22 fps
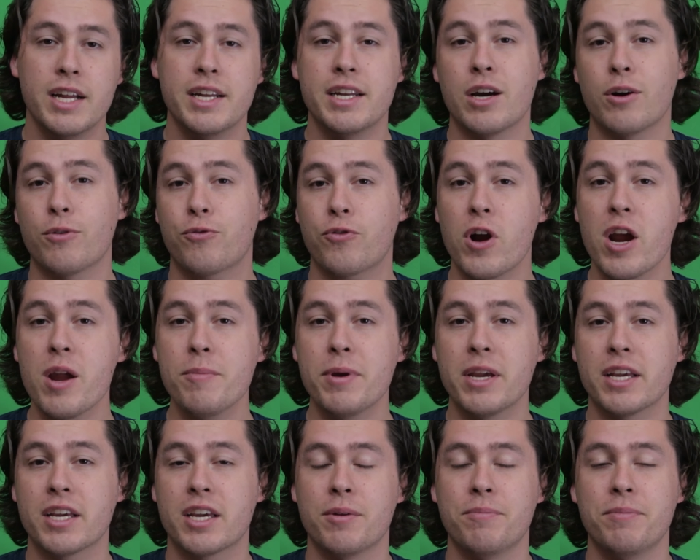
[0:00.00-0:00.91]
Now,
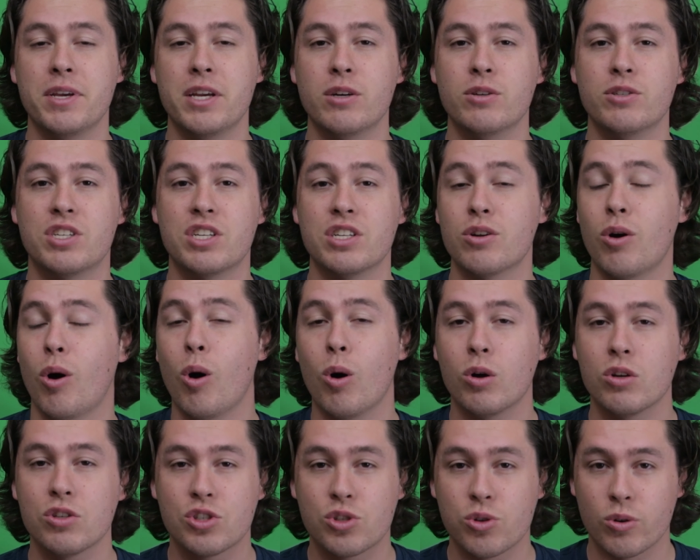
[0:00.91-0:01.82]
framing can be used in
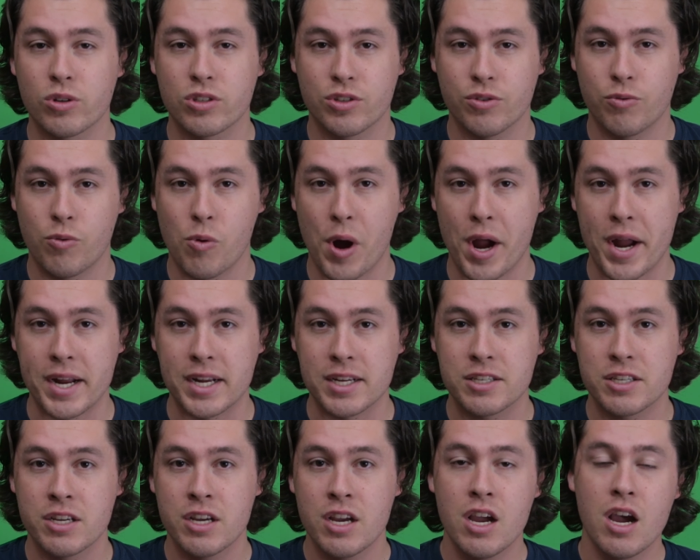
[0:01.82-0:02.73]
all sorts of
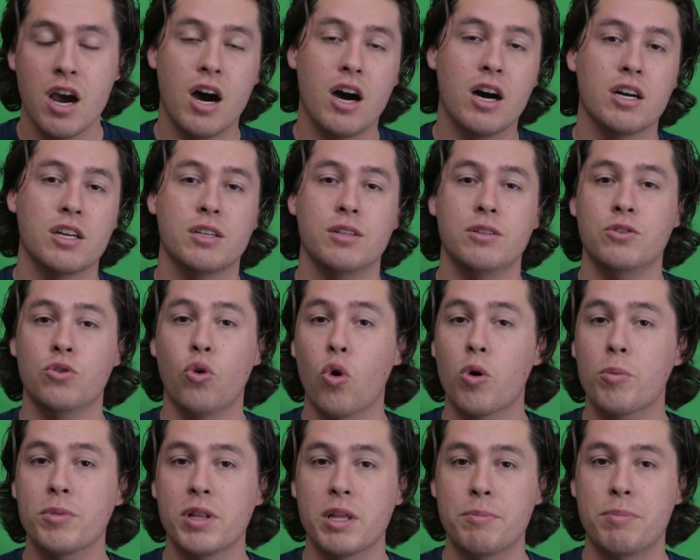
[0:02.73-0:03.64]
ways.
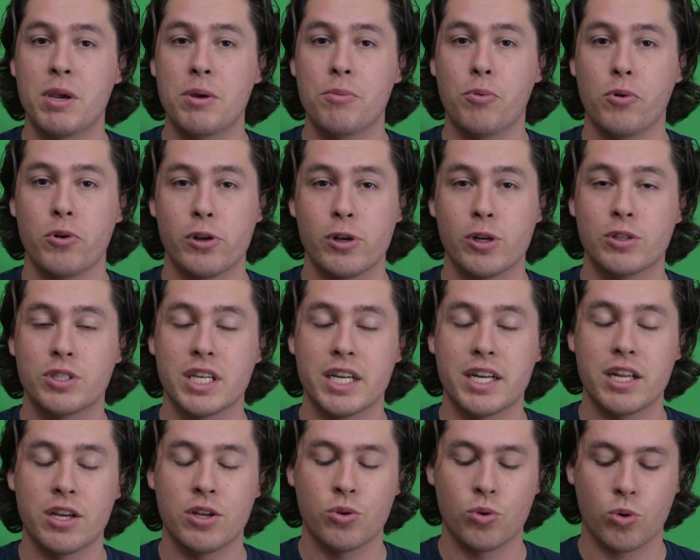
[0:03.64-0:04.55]
Normally, people use
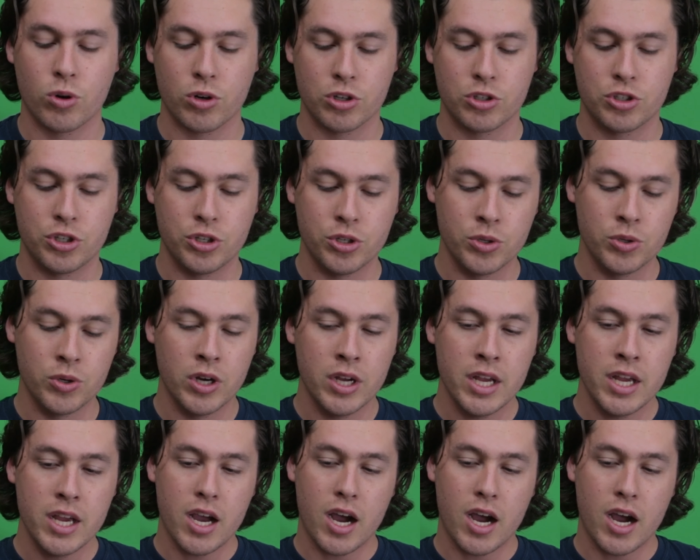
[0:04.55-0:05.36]
it in order to